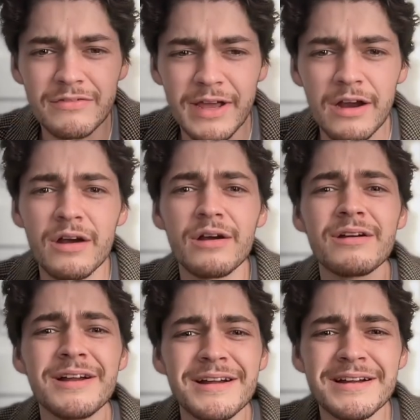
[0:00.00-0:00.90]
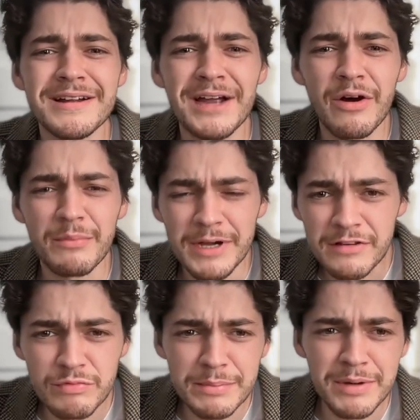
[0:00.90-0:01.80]
of air, how it might
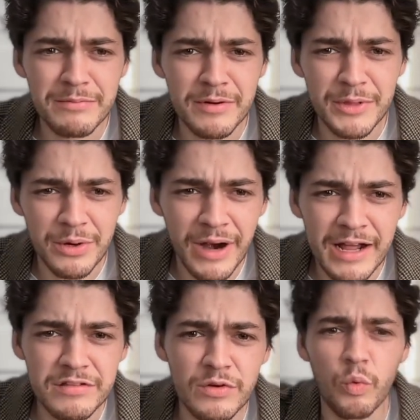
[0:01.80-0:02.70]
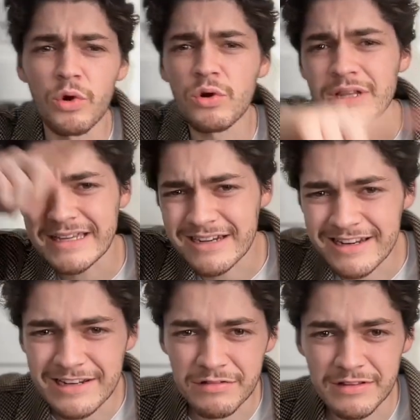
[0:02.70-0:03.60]
sweep up from the grass and whirl in
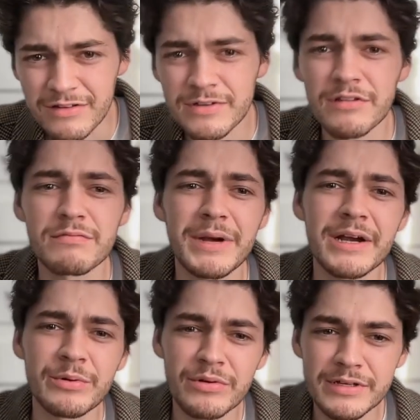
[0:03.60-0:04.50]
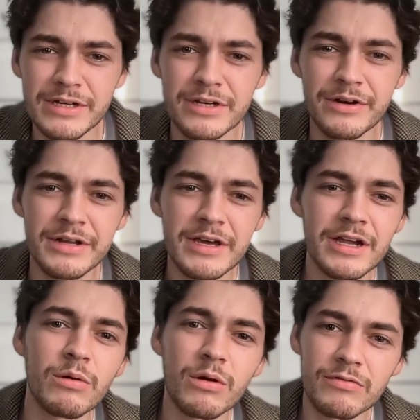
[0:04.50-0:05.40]
on itself in a spiral here and
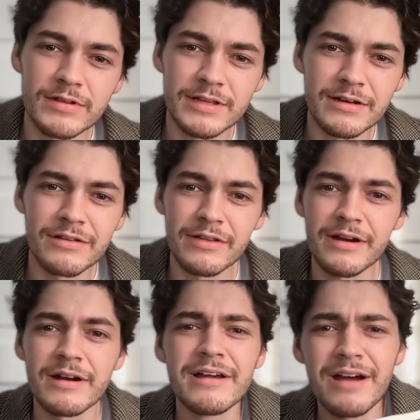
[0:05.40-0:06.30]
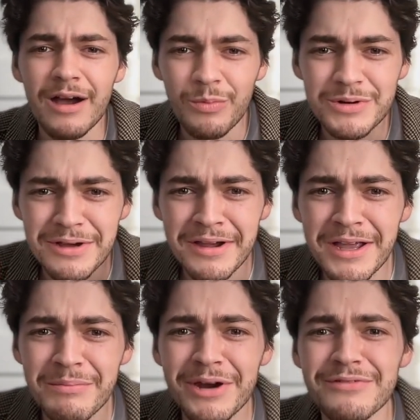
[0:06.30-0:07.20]
go over the hill there. Uh, we're
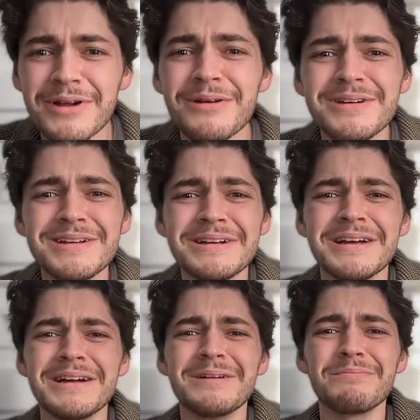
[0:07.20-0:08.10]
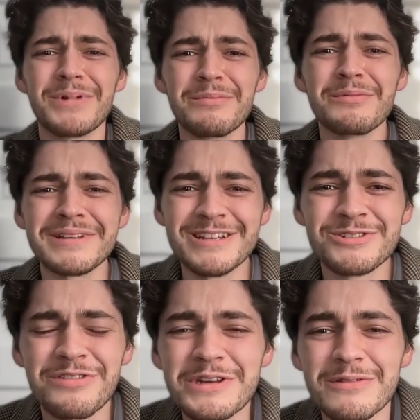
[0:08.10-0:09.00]
talking about a very probably
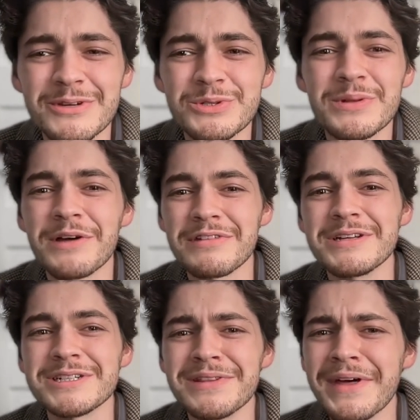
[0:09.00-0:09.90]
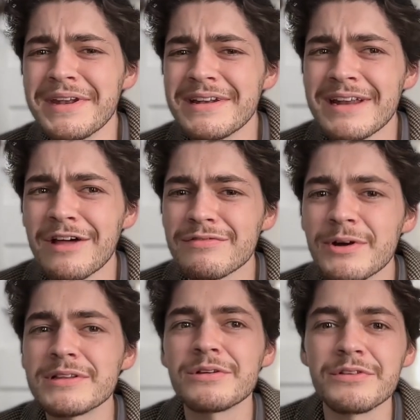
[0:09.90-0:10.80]
interesting visualization that has
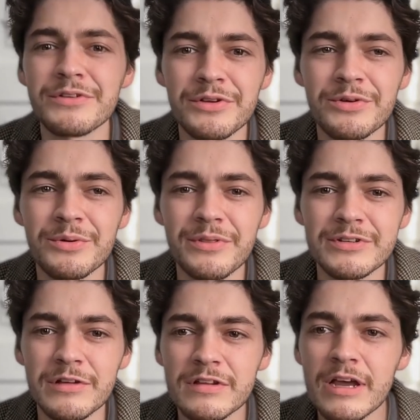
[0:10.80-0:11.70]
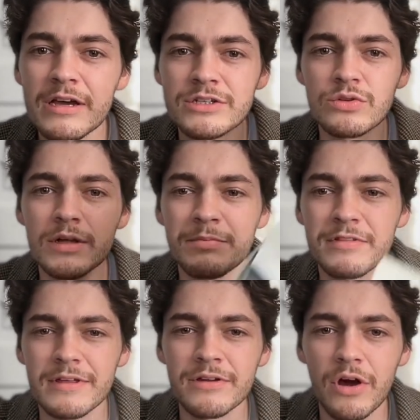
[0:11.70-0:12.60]
very little to do with just
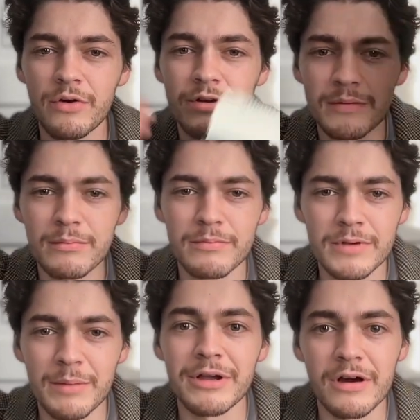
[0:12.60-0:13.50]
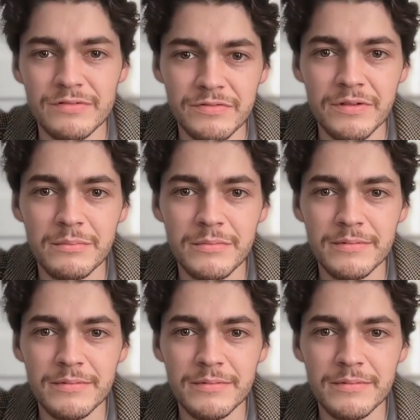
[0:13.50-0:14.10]
tulips and odor coming off of them.